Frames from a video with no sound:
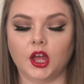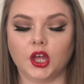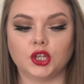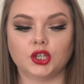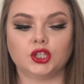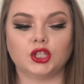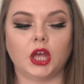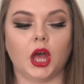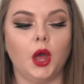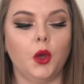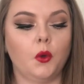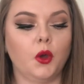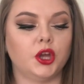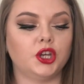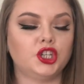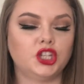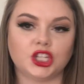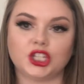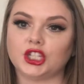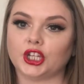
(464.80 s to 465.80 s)
So
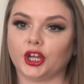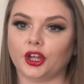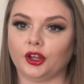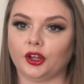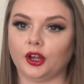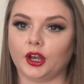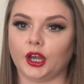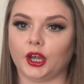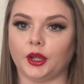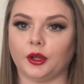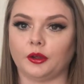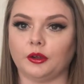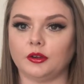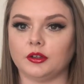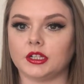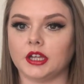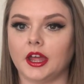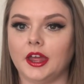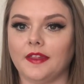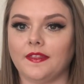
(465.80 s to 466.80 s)
just to
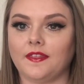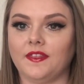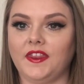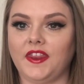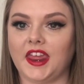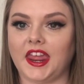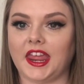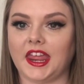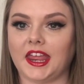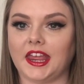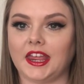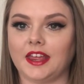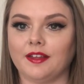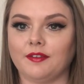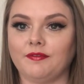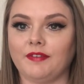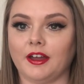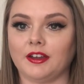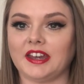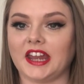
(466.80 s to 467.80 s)
conclude, the
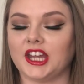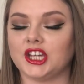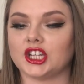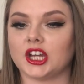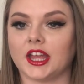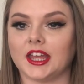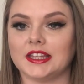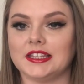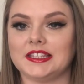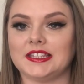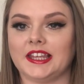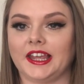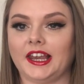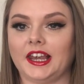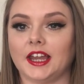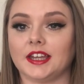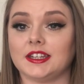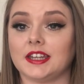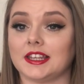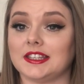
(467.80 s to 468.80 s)
foundation
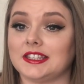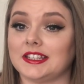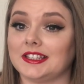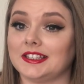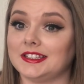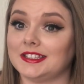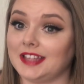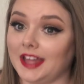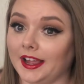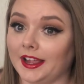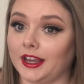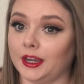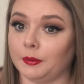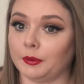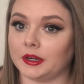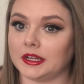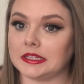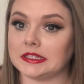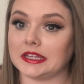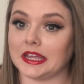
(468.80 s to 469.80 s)
concealer does exactly
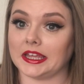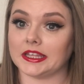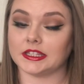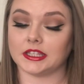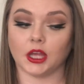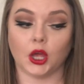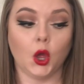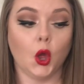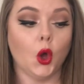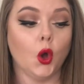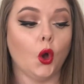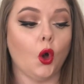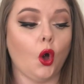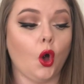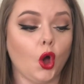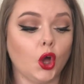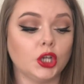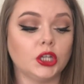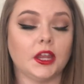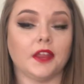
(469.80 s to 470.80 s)
what it says
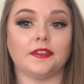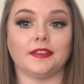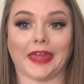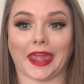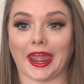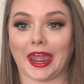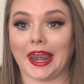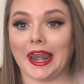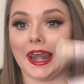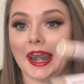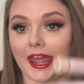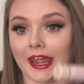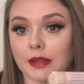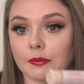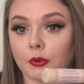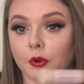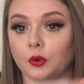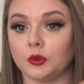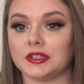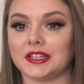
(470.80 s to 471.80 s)
on their
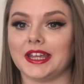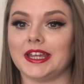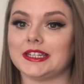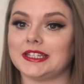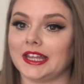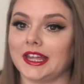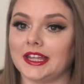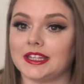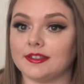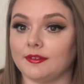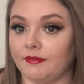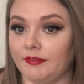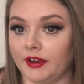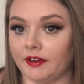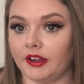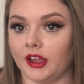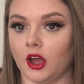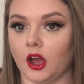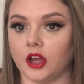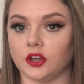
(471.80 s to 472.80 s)
labels. It is
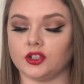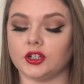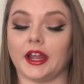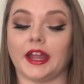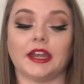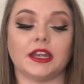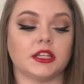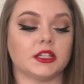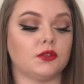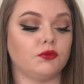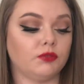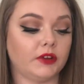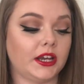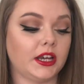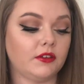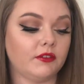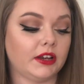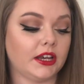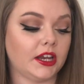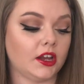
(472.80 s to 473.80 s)
very hydrating. It's a
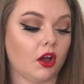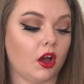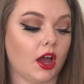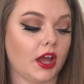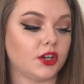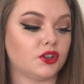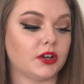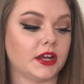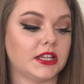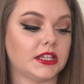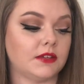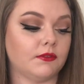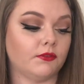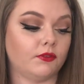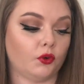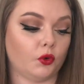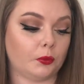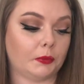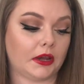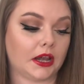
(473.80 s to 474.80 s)
really hydrating
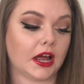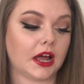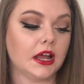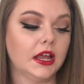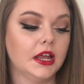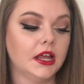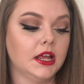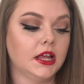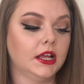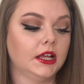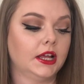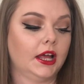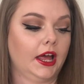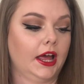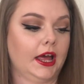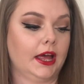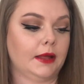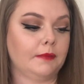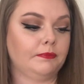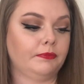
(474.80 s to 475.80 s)
formula.
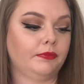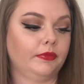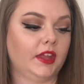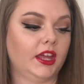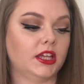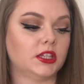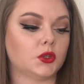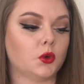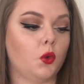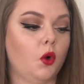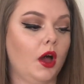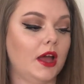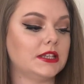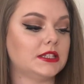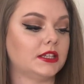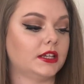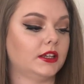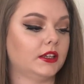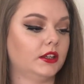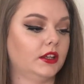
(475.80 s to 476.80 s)
It's
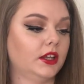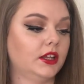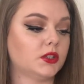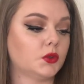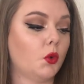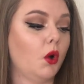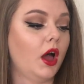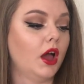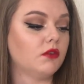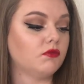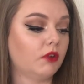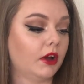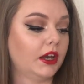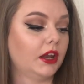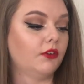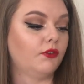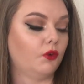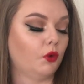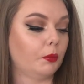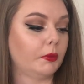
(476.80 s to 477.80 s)
quite a
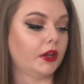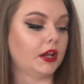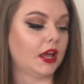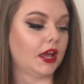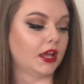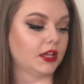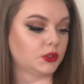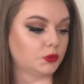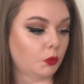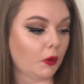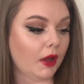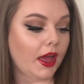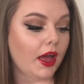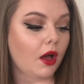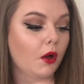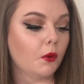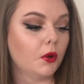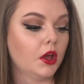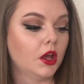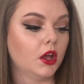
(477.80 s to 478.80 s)
runny formula as
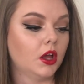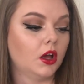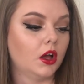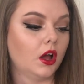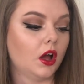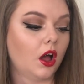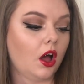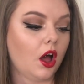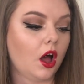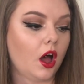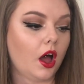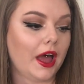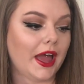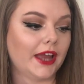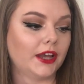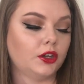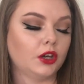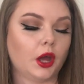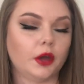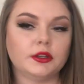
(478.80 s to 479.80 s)
well.
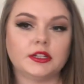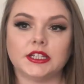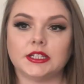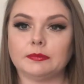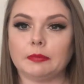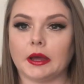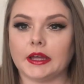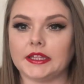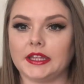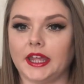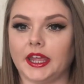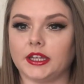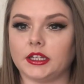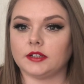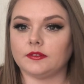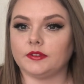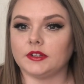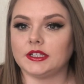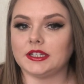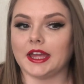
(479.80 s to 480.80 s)
I noticed by the
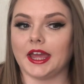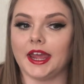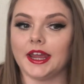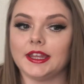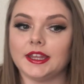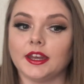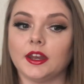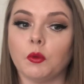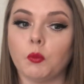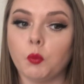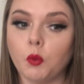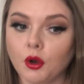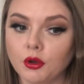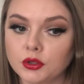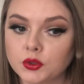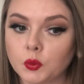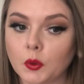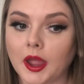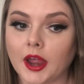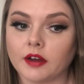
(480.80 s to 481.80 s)
of the day that it
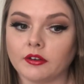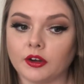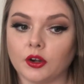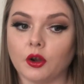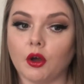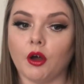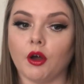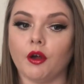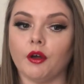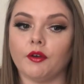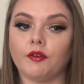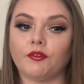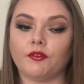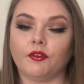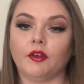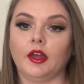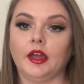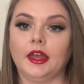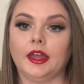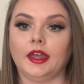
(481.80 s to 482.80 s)
was wearing
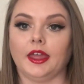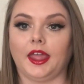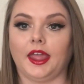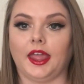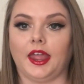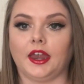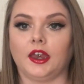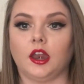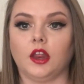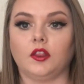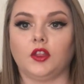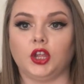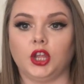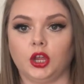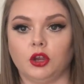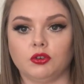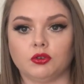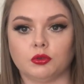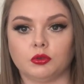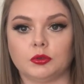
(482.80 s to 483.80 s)
off in the
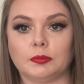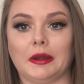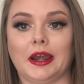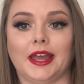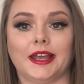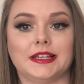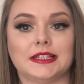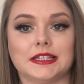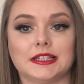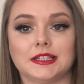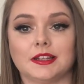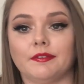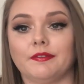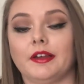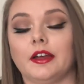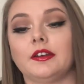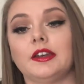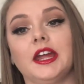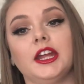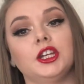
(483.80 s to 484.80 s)
usual places that
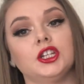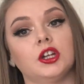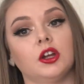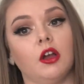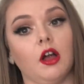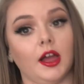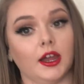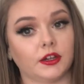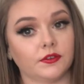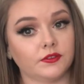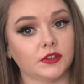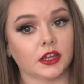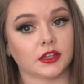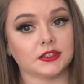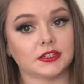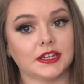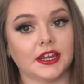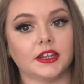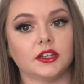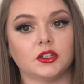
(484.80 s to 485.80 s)
foundation kind of
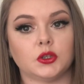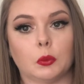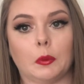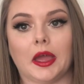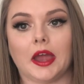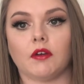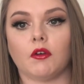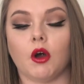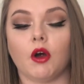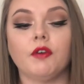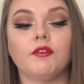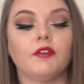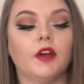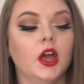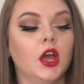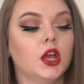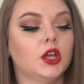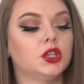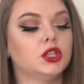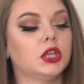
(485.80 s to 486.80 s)
does tend to wear off.
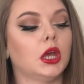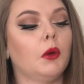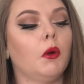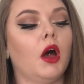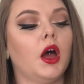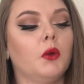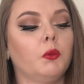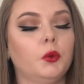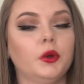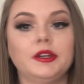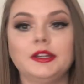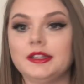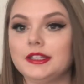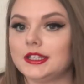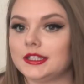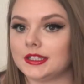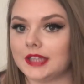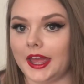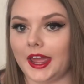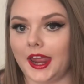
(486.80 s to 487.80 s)
So I wouldn't
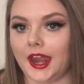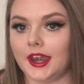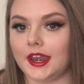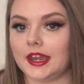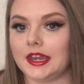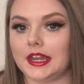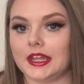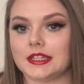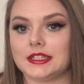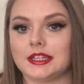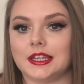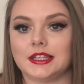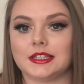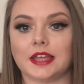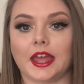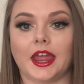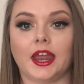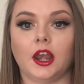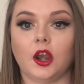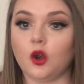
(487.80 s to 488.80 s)
say that this is
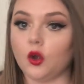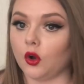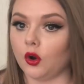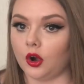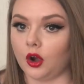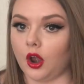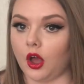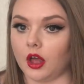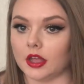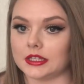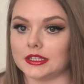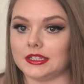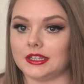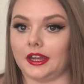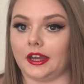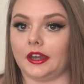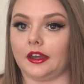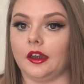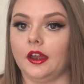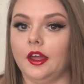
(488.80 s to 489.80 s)
a
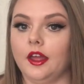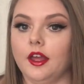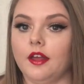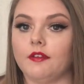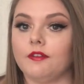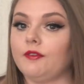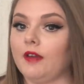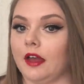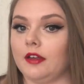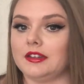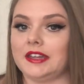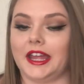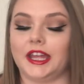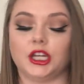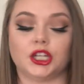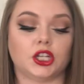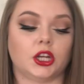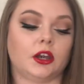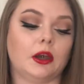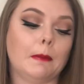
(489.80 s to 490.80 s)
long-lasting
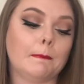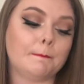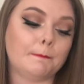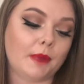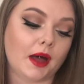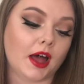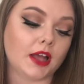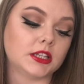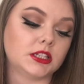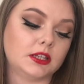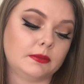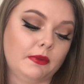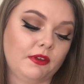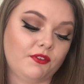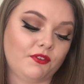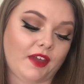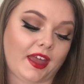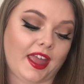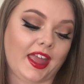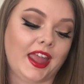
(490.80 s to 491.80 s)
foundation, but to be
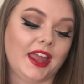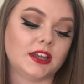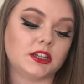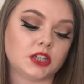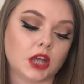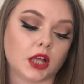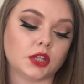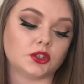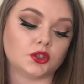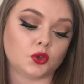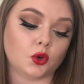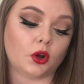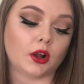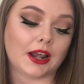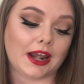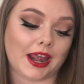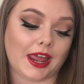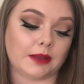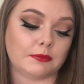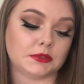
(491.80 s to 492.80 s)
fair, it does not
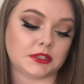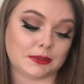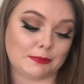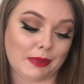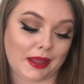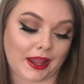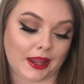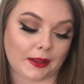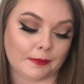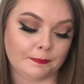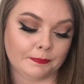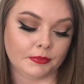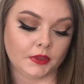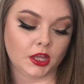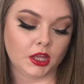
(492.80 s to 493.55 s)
claim to be.